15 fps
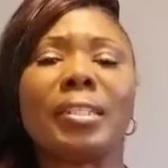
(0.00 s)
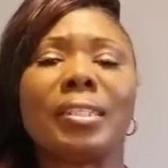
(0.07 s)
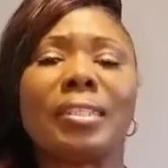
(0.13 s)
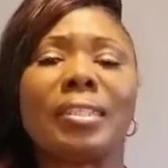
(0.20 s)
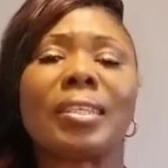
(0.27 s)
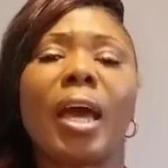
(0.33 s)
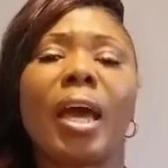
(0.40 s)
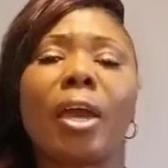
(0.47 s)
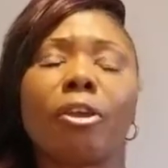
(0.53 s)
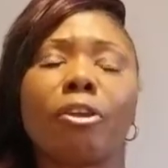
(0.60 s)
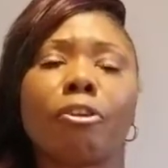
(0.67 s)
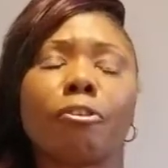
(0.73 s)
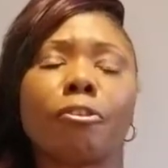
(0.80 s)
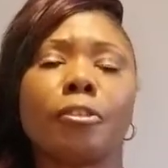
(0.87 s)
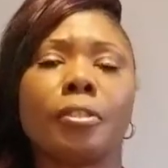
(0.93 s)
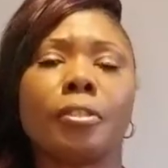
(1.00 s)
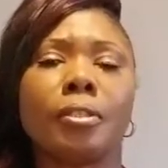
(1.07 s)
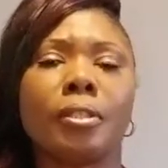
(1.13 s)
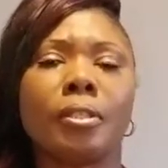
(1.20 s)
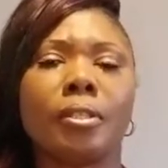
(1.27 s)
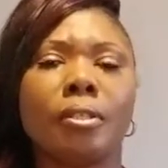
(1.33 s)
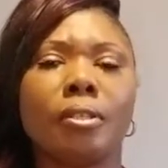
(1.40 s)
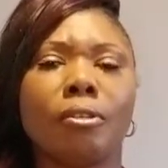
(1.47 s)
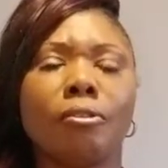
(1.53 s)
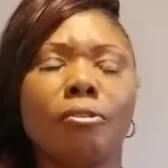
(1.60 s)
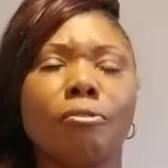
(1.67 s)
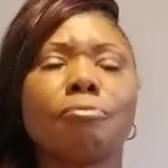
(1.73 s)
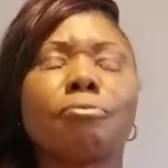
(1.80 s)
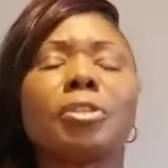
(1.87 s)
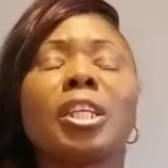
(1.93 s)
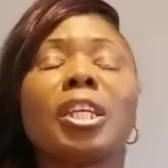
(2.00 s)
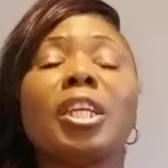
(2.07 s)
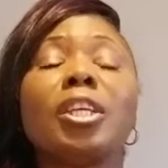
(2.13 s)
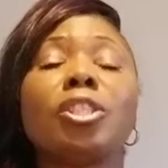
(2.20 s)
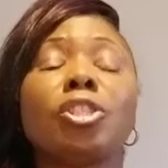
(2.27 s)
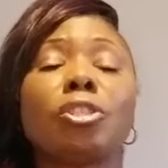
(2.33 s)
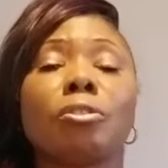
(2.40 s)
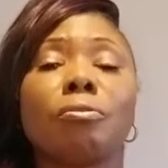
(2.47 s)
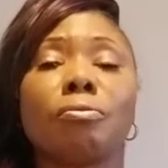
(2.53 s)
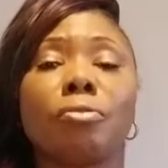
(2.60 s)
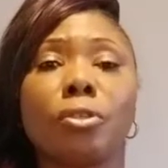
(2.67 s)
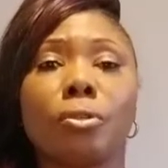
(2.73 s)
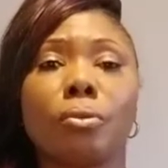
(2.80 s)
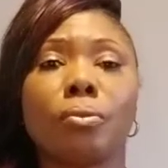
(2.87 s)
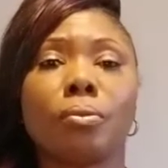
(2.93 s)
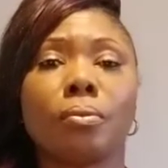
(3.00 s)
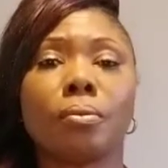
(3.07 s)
desire for each of you,